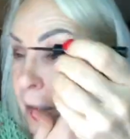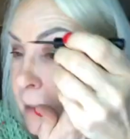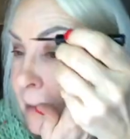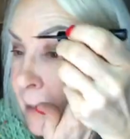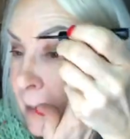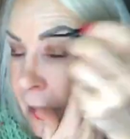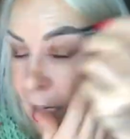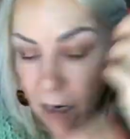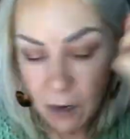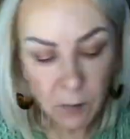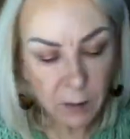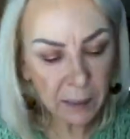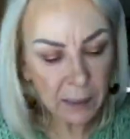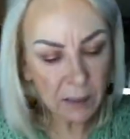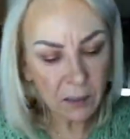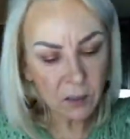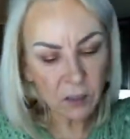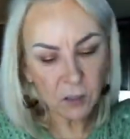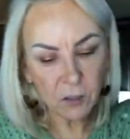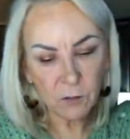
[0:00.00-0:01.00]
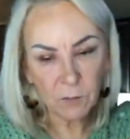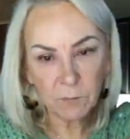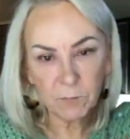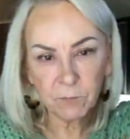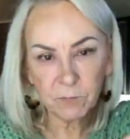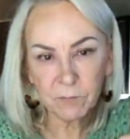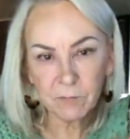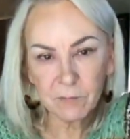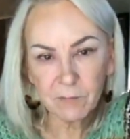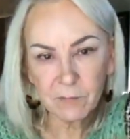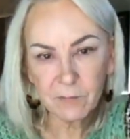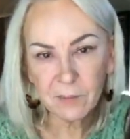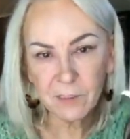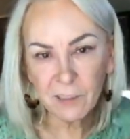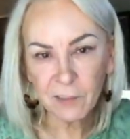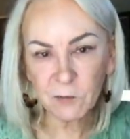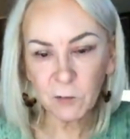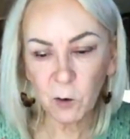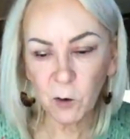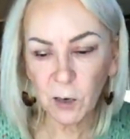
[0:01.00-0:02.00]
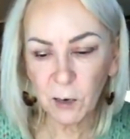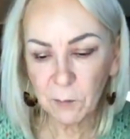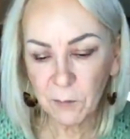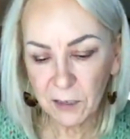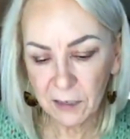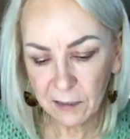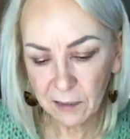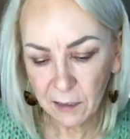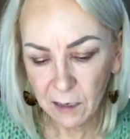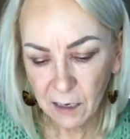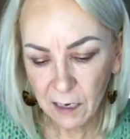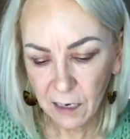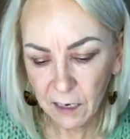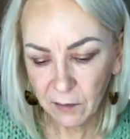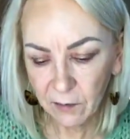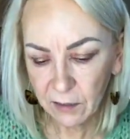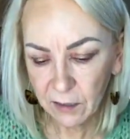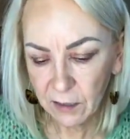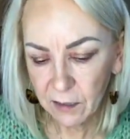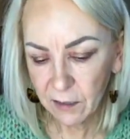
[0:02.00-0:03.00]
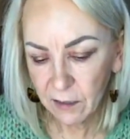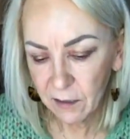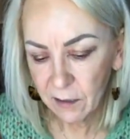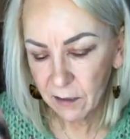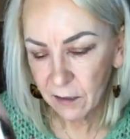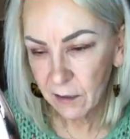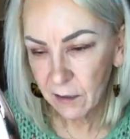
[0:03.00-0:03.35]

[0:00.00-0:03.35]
Let's see how I can do. Roll up the sleeves.